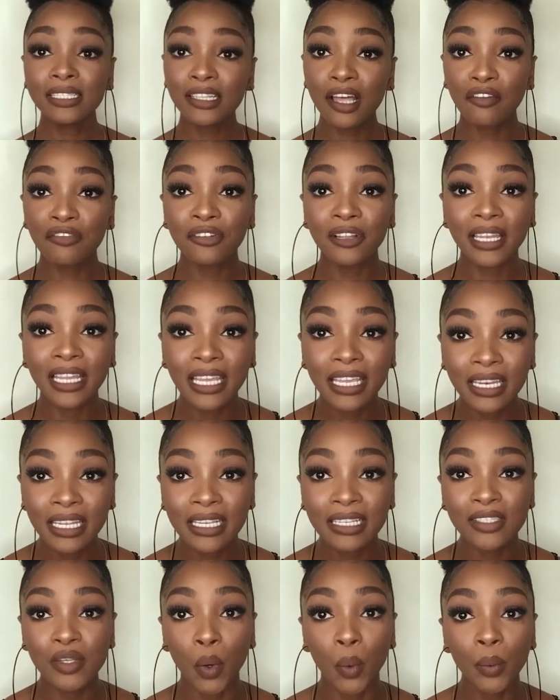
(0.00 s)
is not for
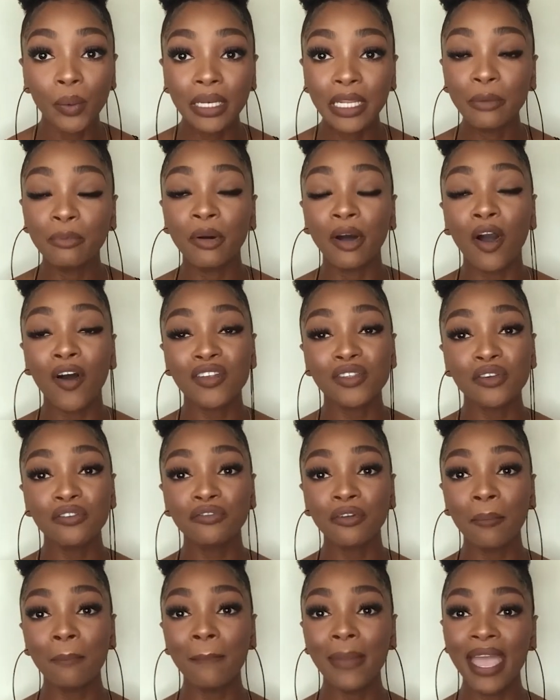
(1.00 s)
ladies only, but also
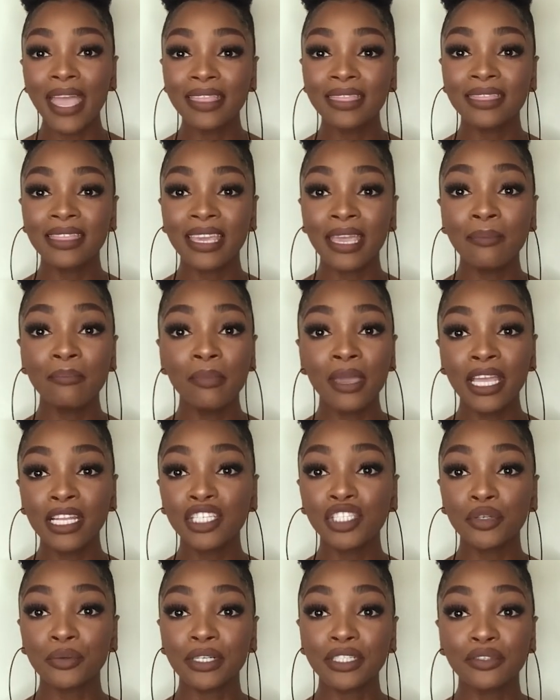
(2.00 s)
for men. They made
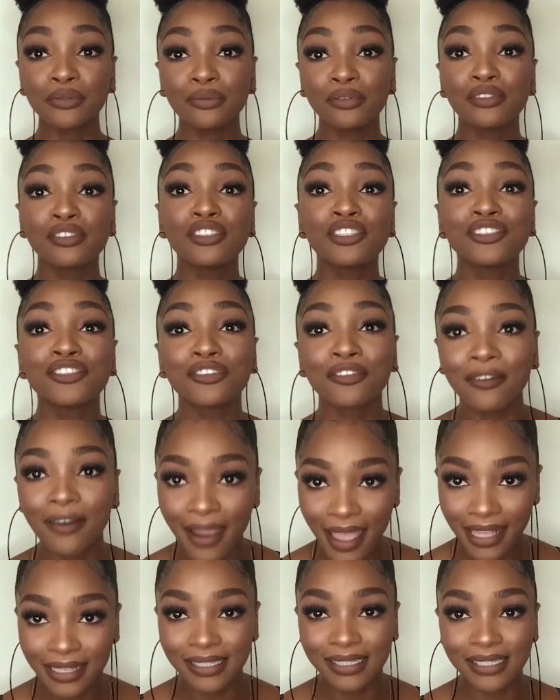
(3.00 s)
sure to
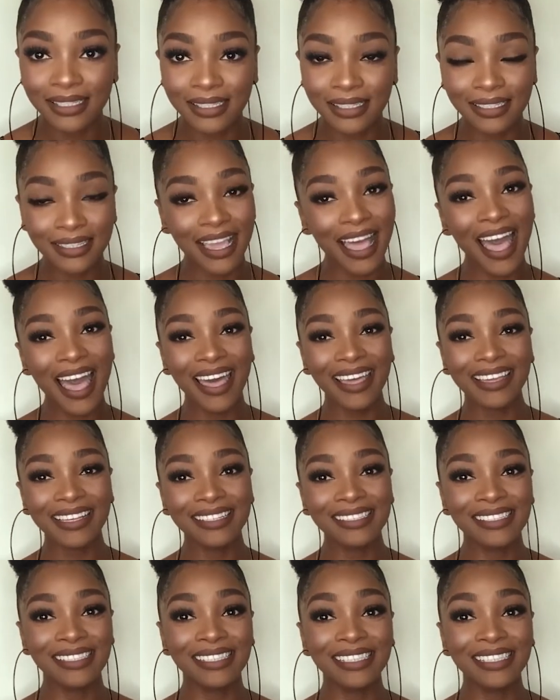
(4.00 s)
stress, guys,